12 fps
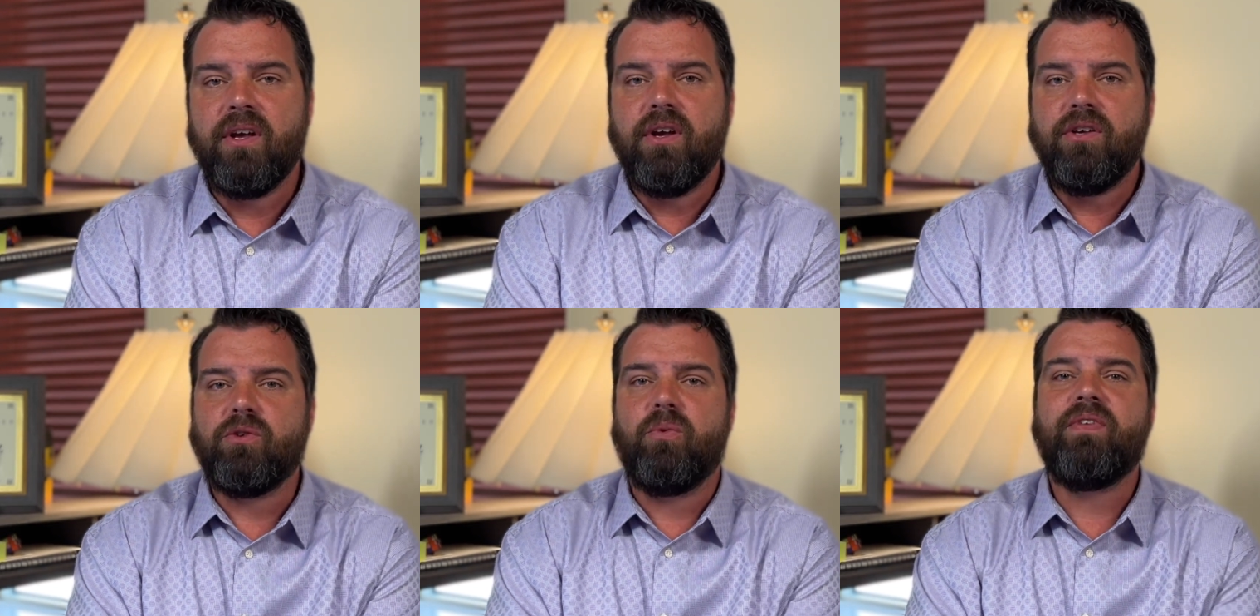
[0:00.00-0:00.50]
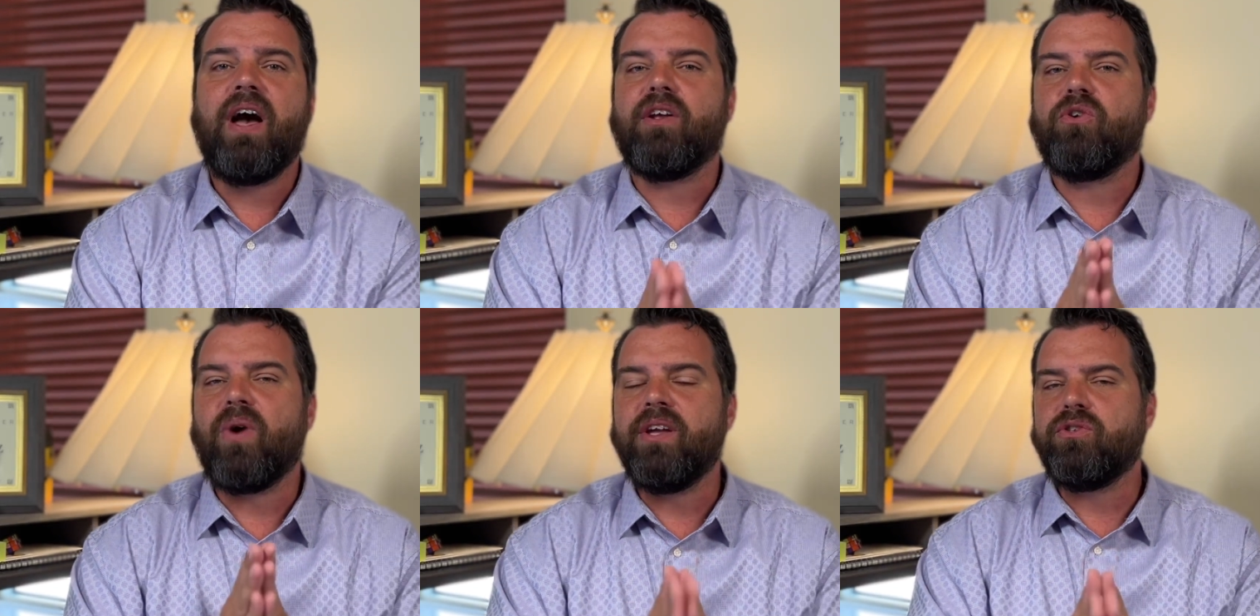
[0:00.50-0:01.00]
So we've got
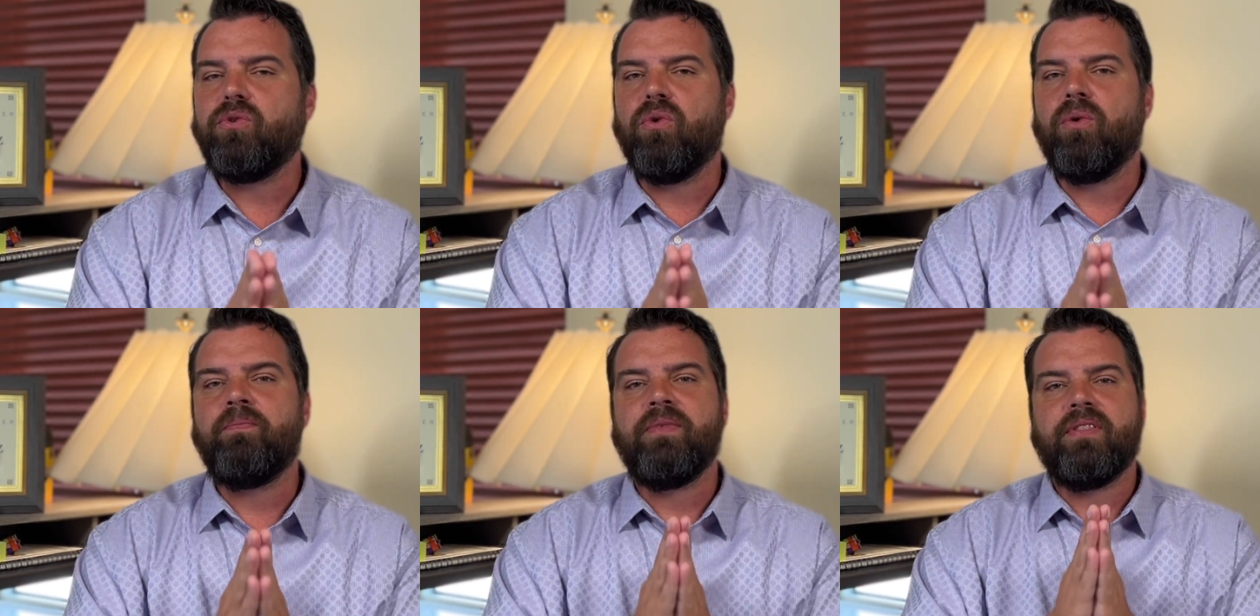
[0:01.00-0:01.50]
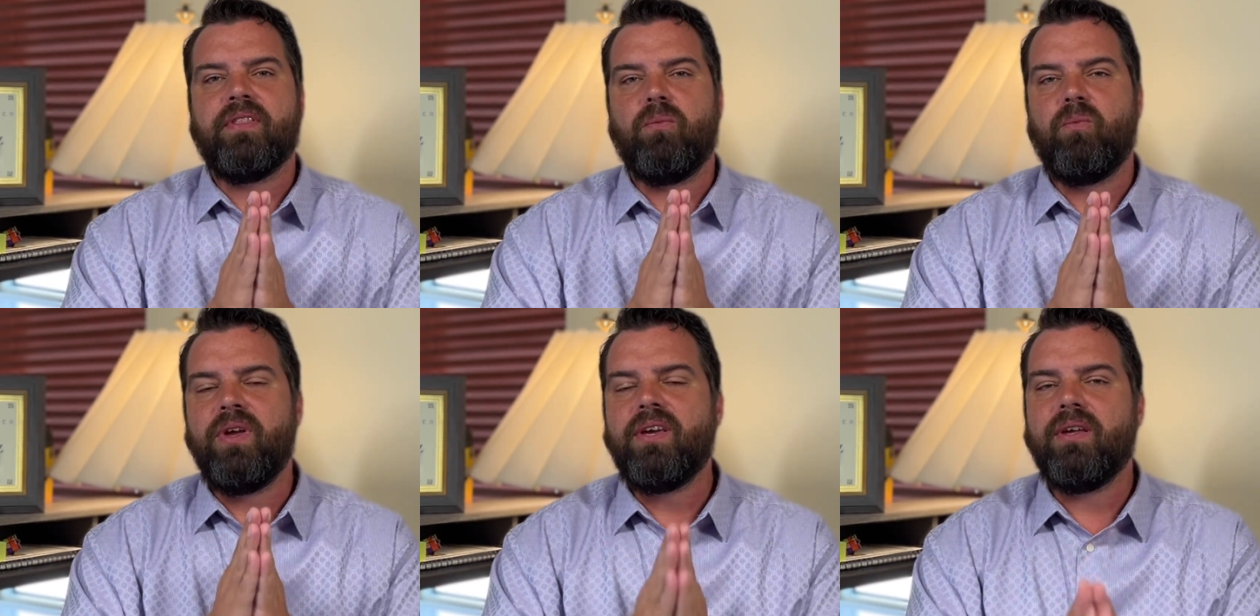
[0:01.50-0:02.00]
a great tool
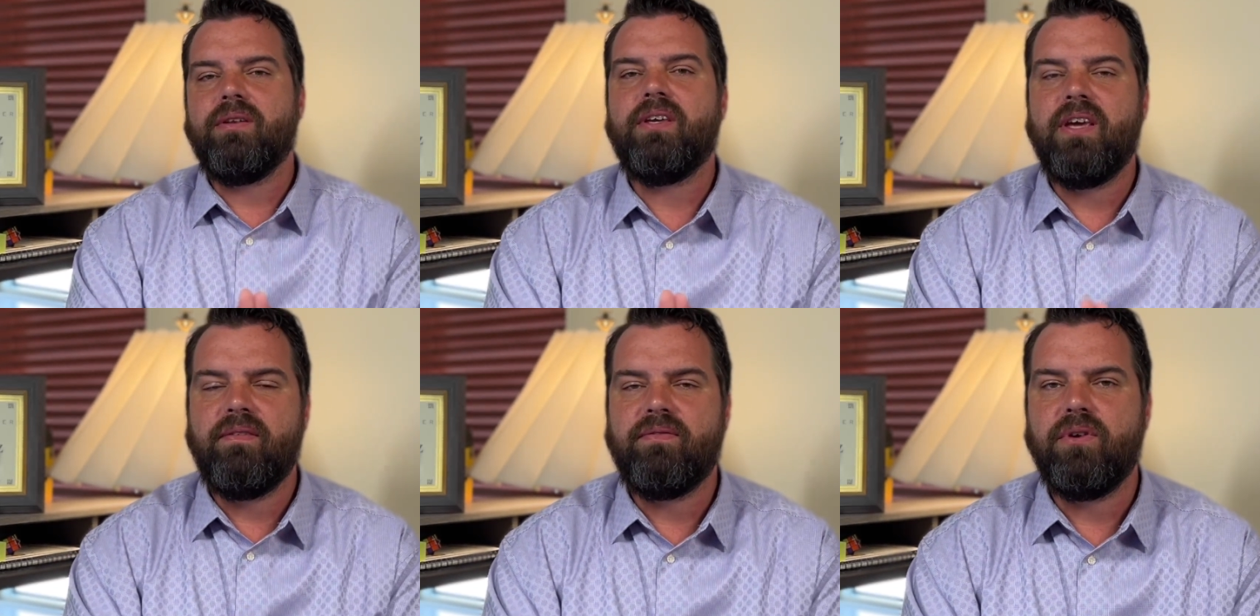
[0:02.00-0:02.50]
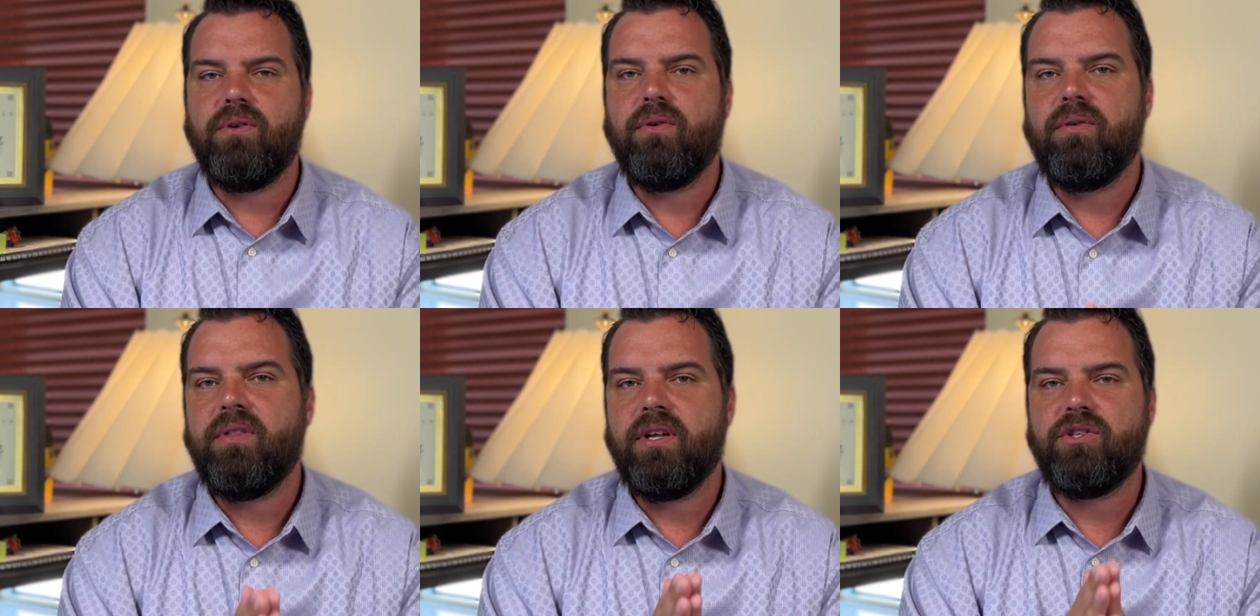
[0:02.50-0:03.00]
that we can give
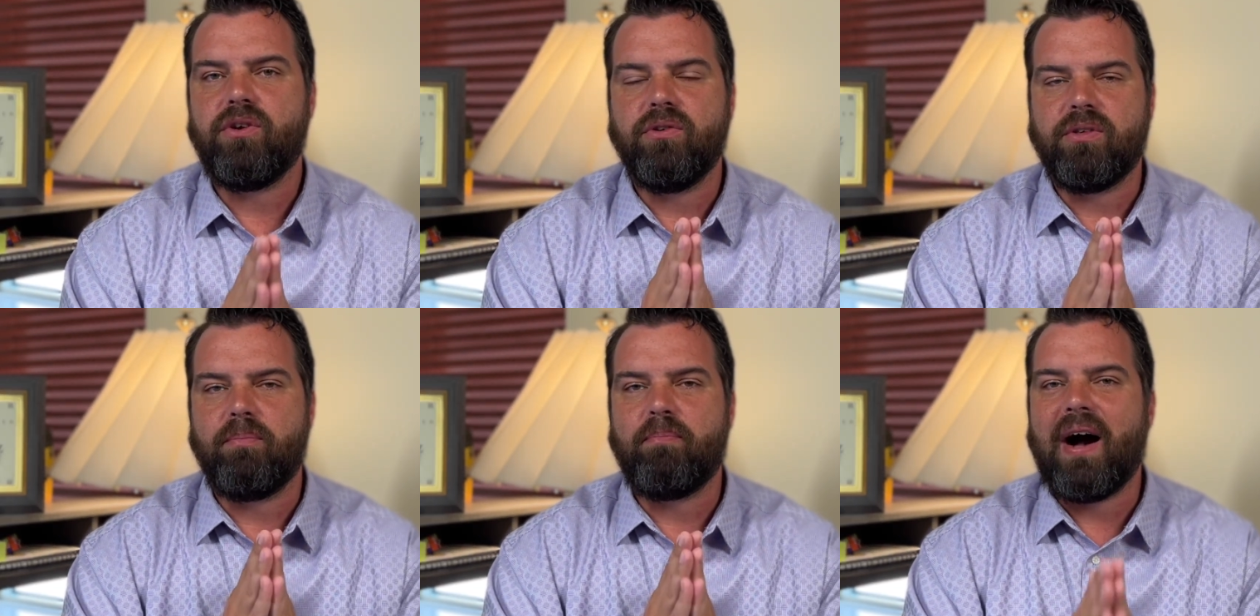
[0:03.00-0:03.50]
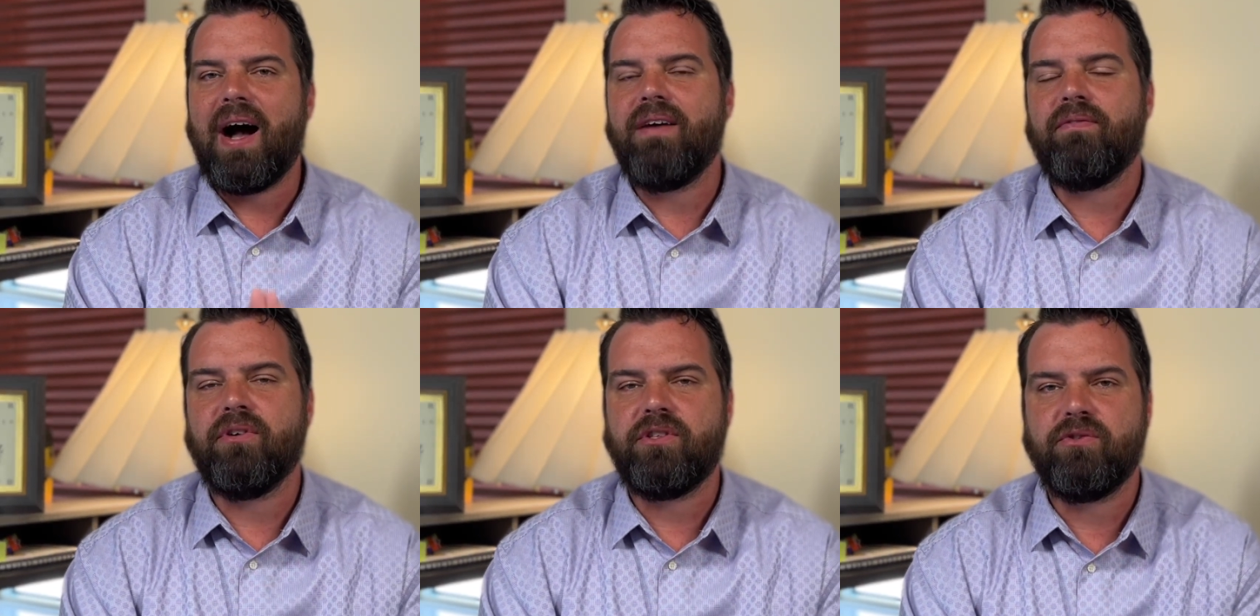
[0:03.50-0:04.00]
you that shows a buy
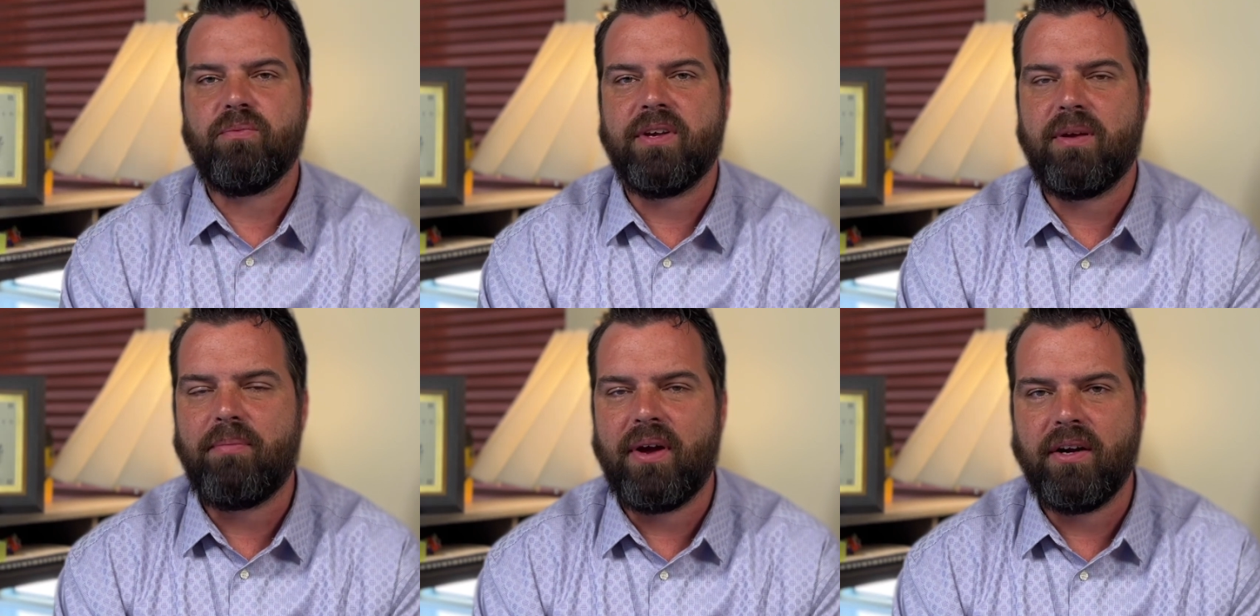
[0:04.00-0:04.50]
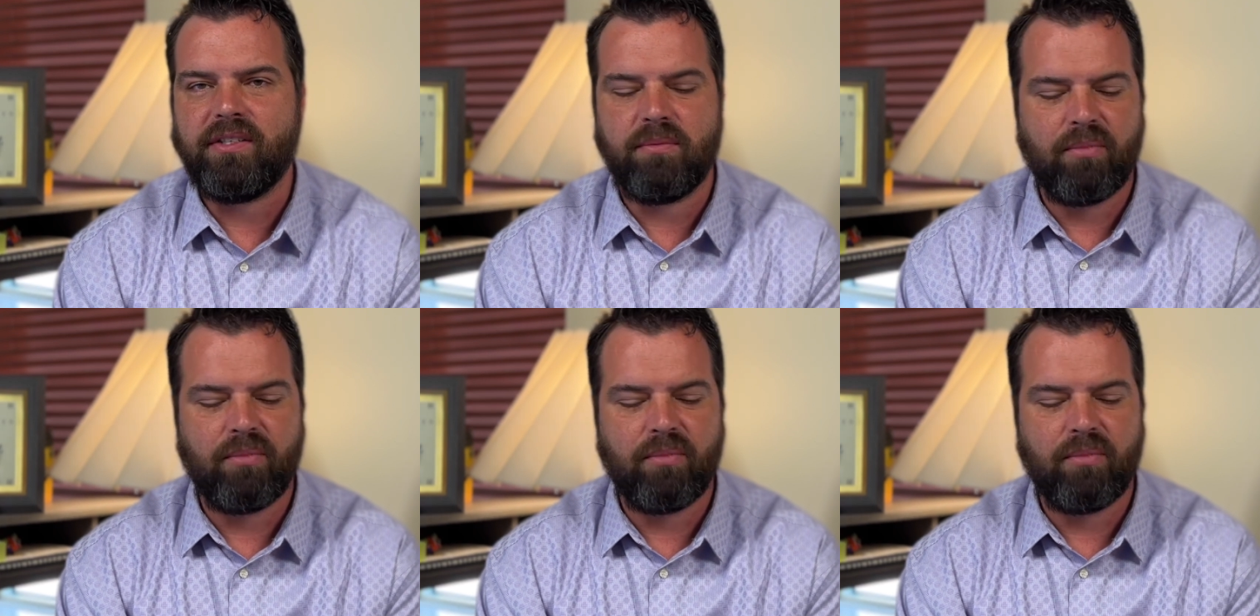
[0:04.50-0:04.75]
versus rent comparison,